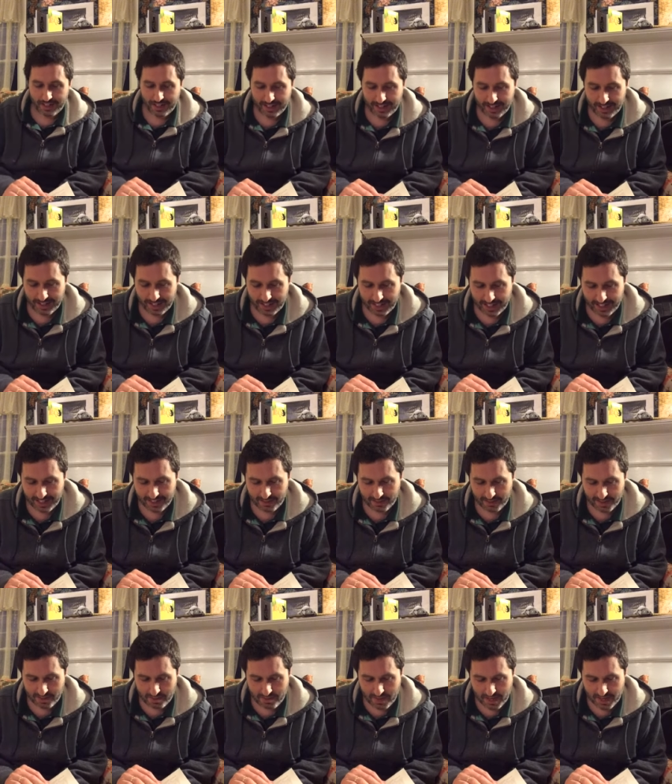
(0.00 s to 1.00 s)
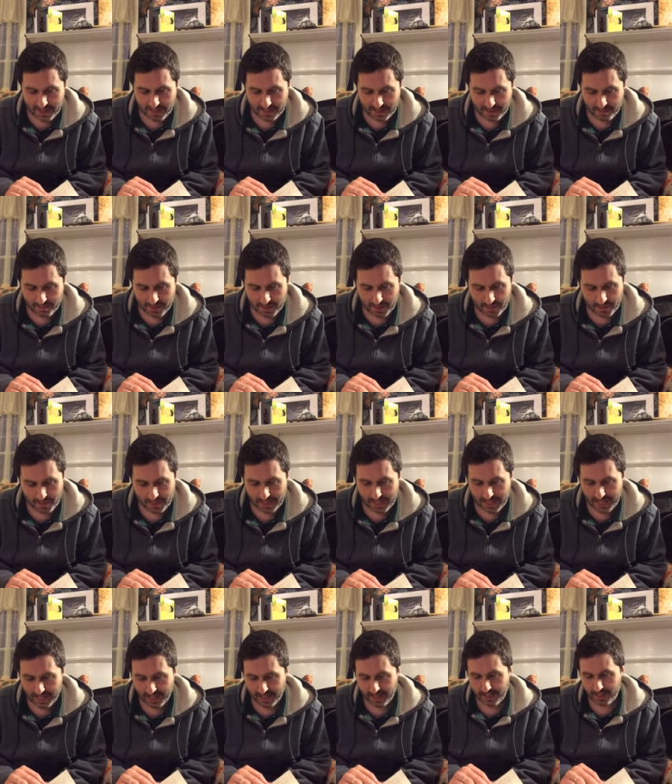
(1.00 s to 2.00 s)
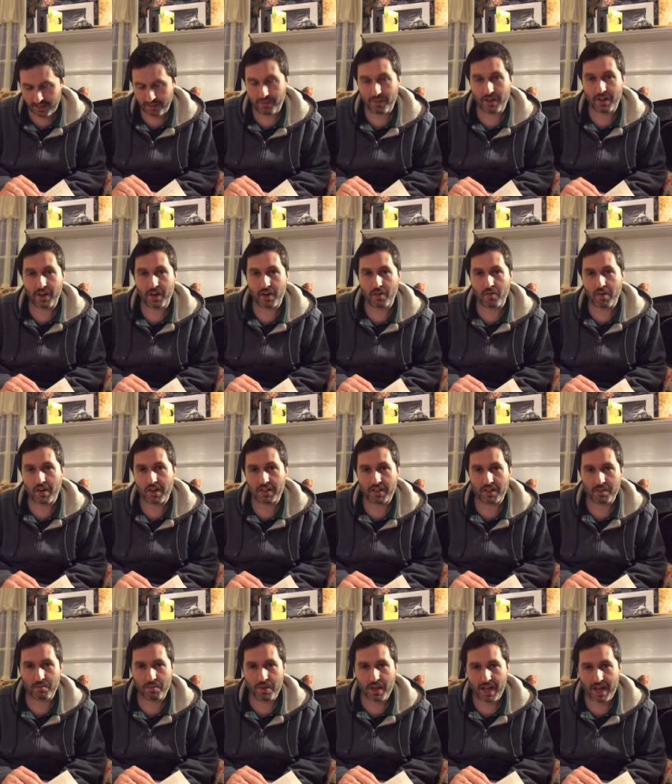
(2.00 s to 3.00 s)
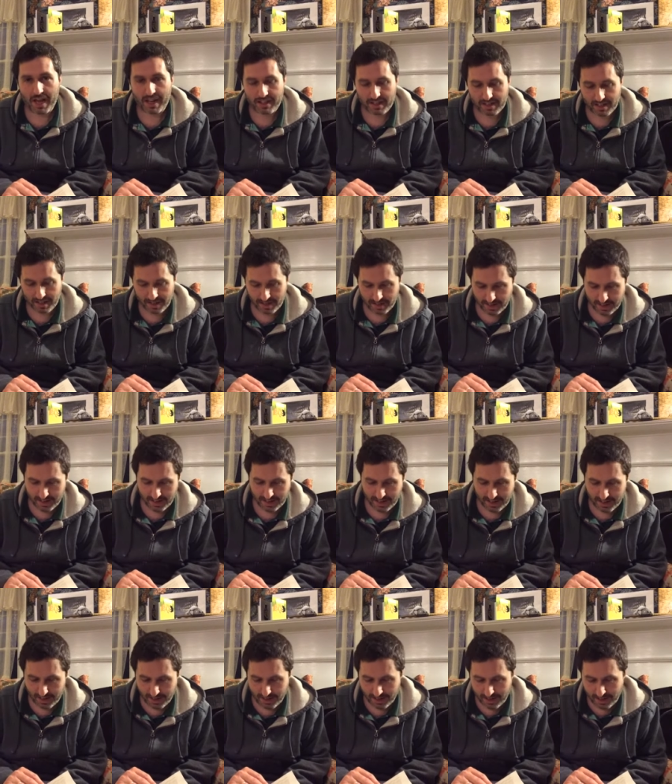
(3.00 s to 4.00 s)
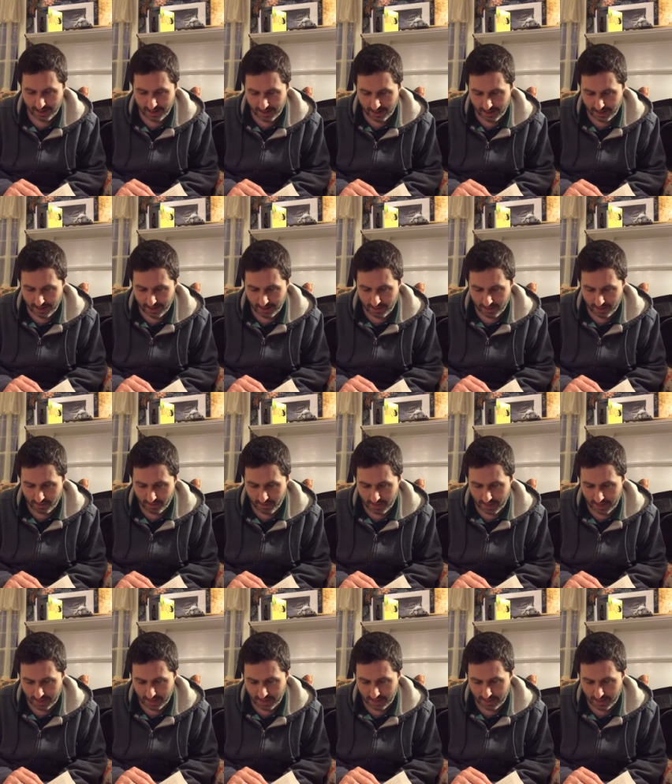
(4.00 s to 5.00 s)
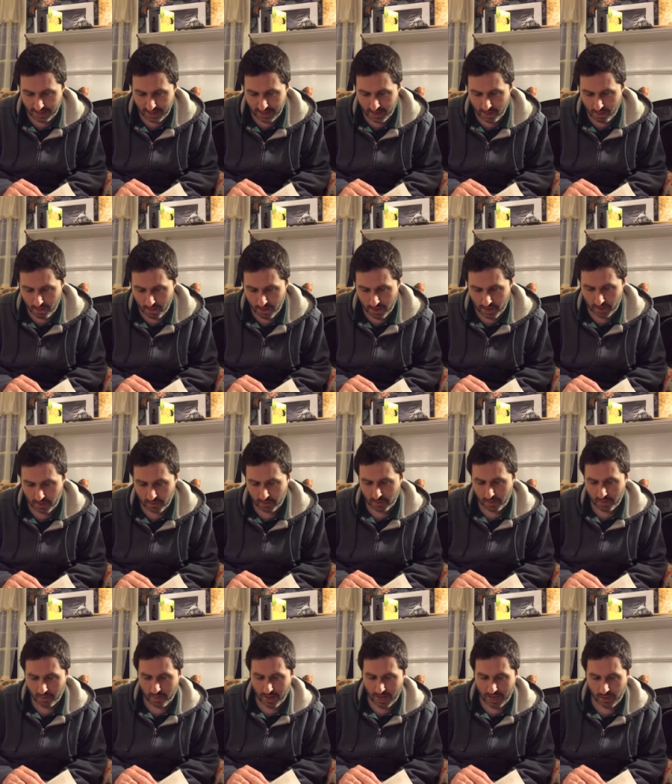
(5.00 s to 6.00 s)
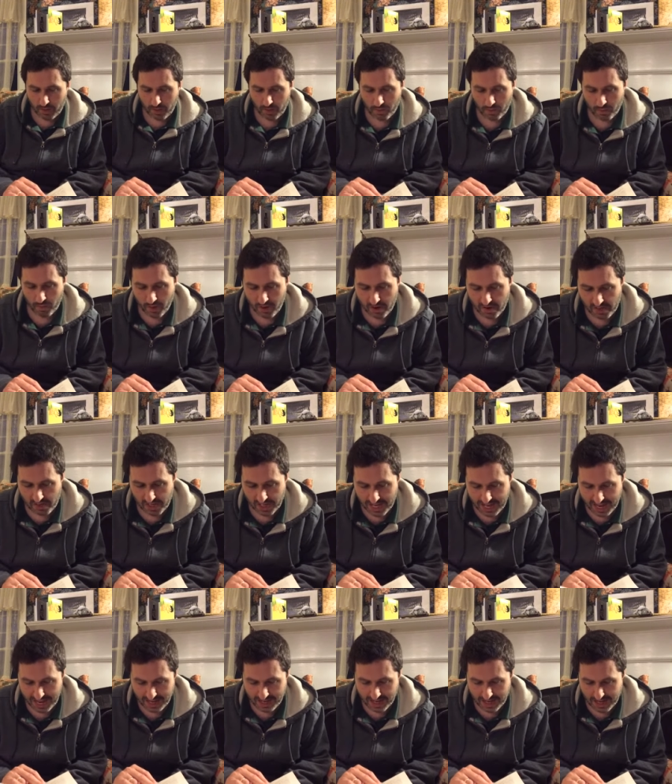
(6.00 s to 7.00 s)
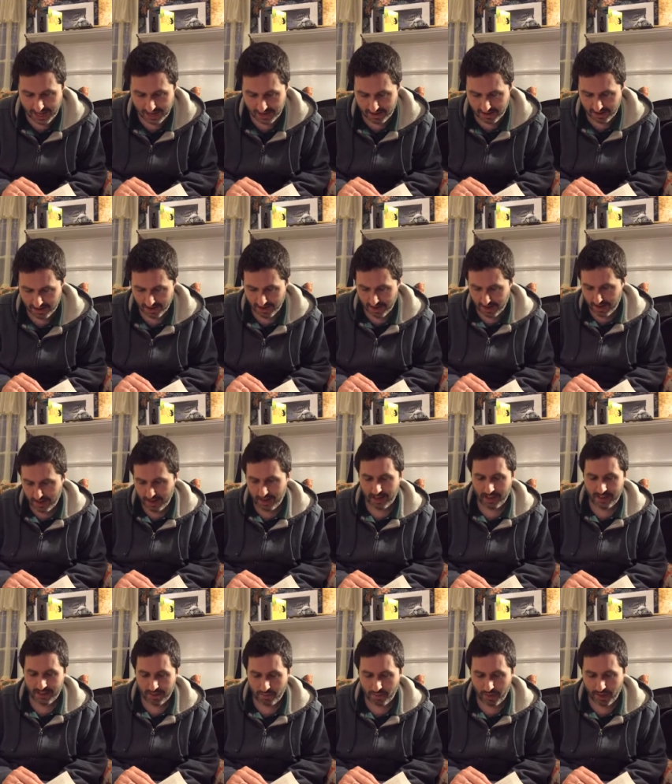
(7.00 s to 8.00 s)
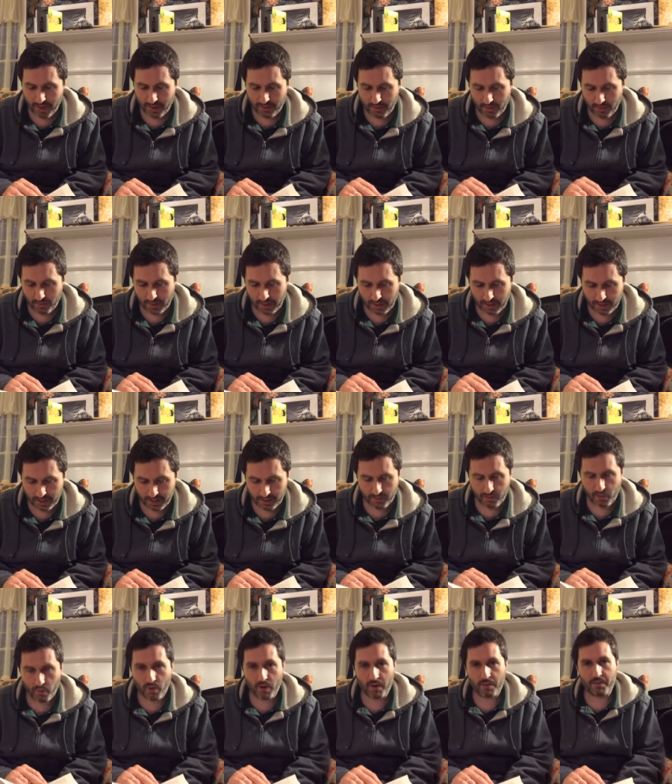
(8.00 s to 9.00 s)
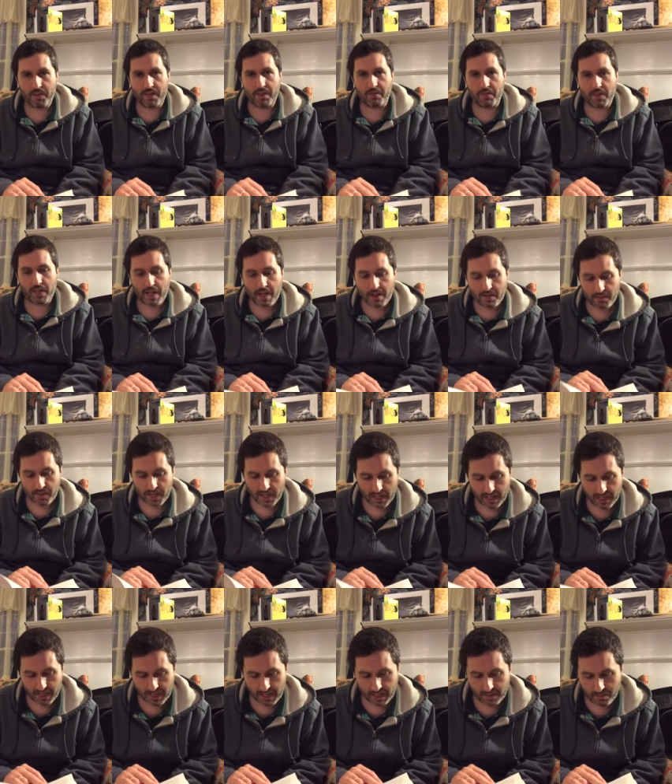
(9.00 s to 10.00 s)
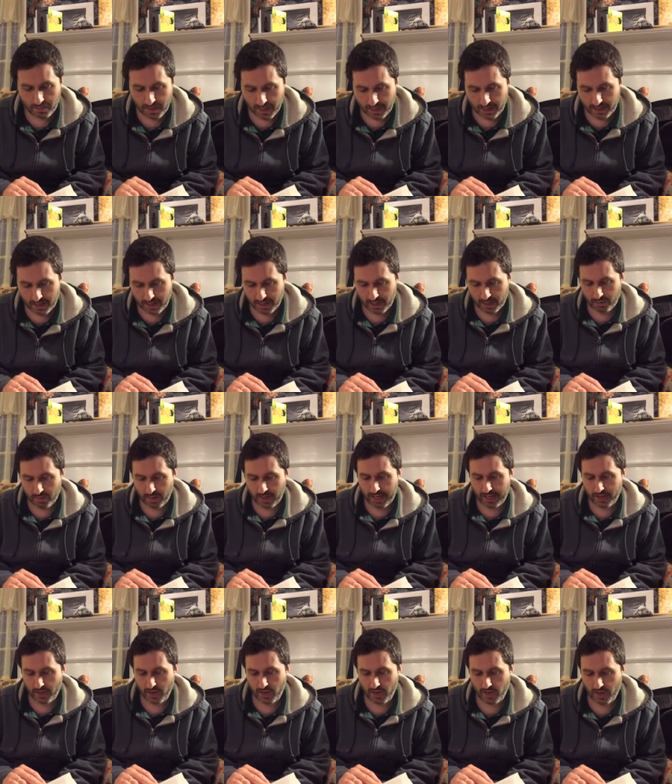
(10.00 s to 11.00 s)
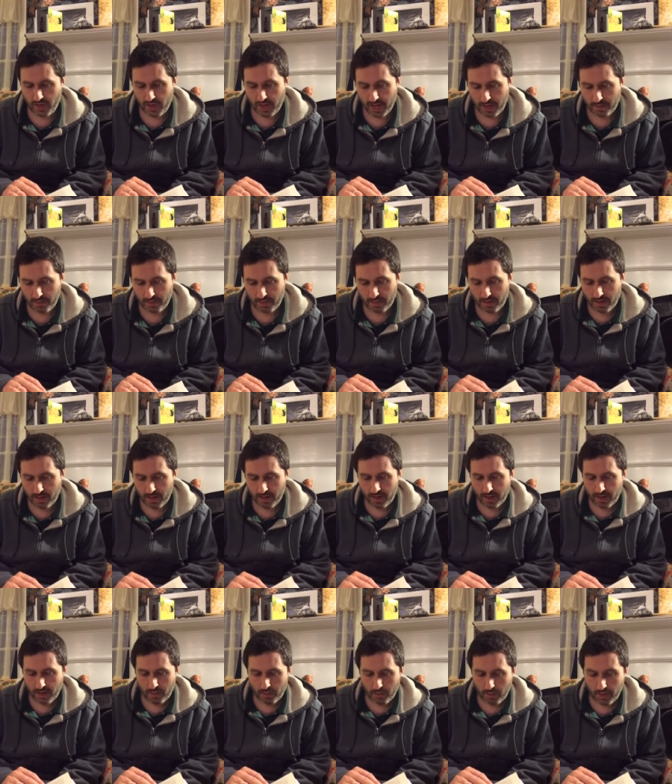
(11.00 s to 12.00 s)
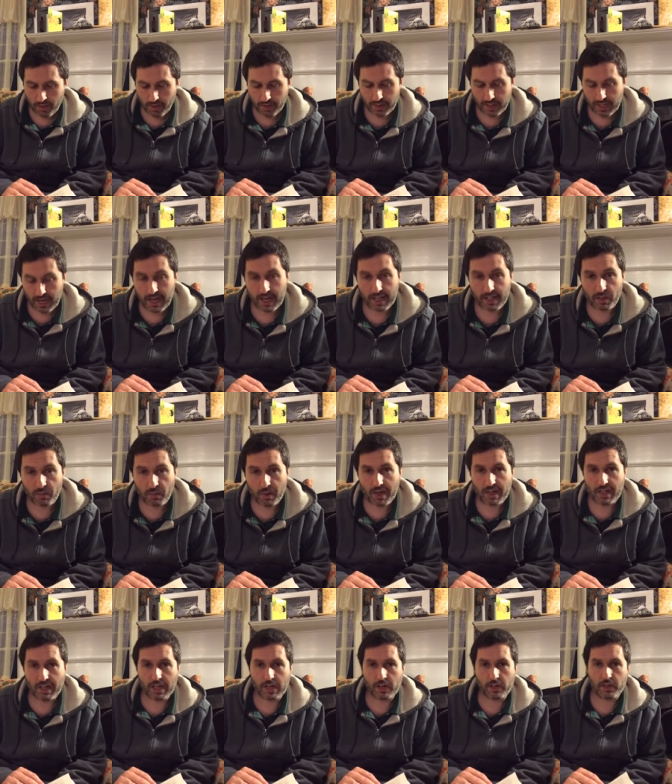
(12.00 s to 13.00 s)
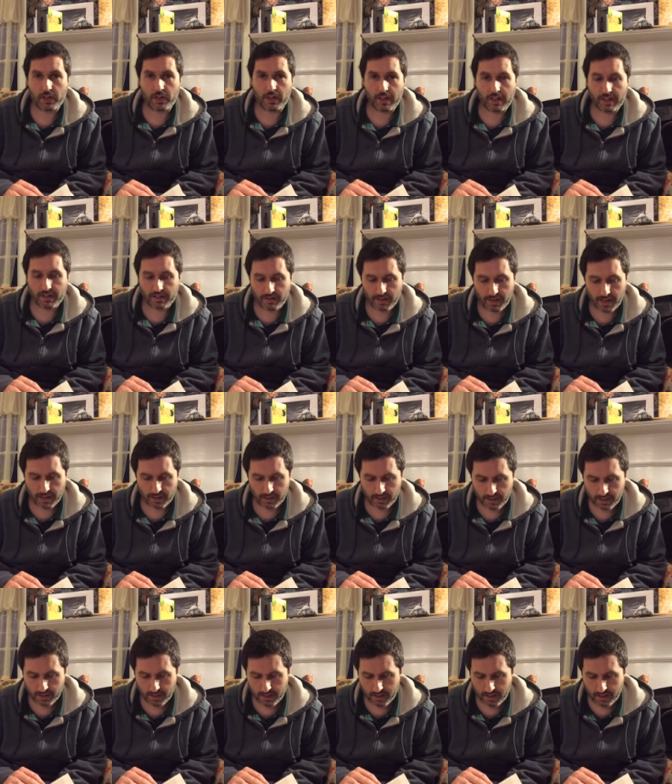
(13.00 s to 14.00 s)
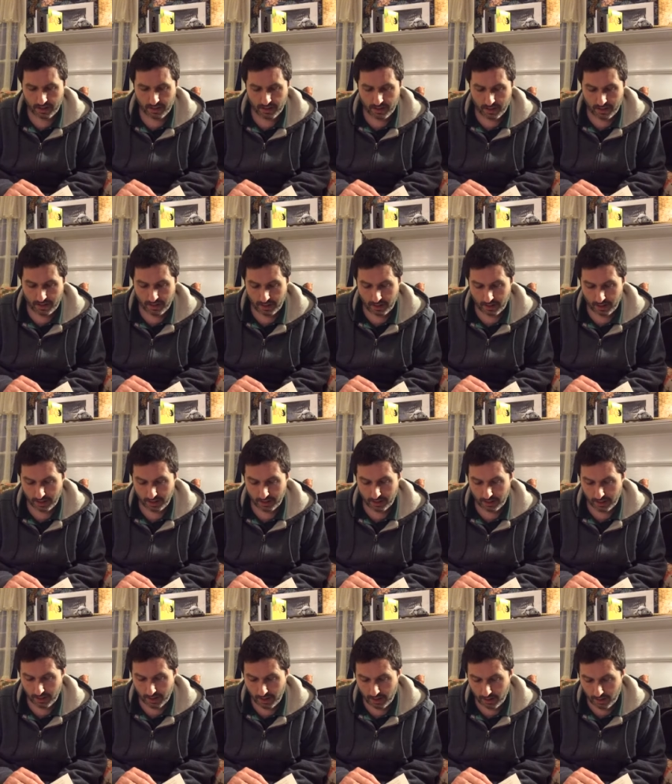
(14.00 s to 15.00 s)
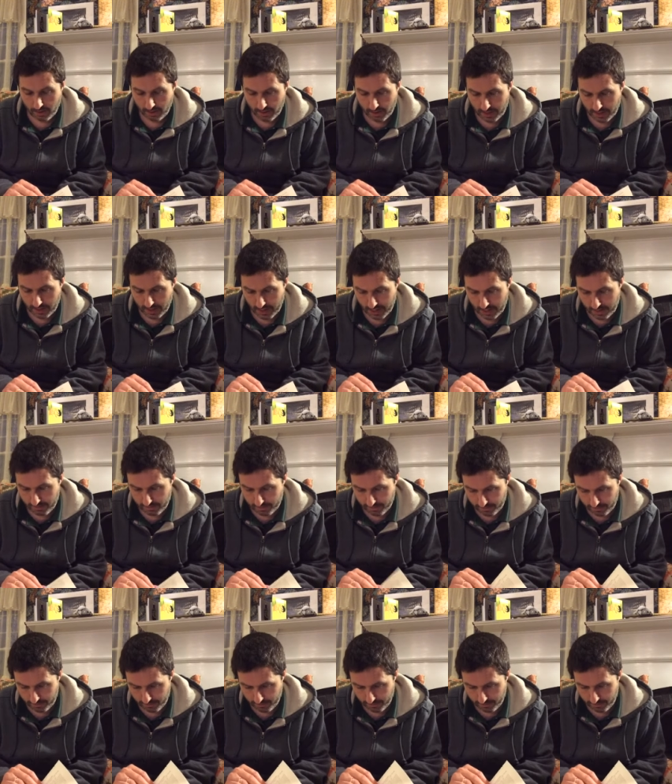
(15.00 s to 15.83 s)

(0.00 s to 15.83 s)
not any of the me's in between then and the very recent past. Rents emerged from the bathroom wearing the khakis. In spite of the relative warmth of the evening, he buttoned his plaid shirt up, probably to hide the white t shirt underneath. Let's a go, he said.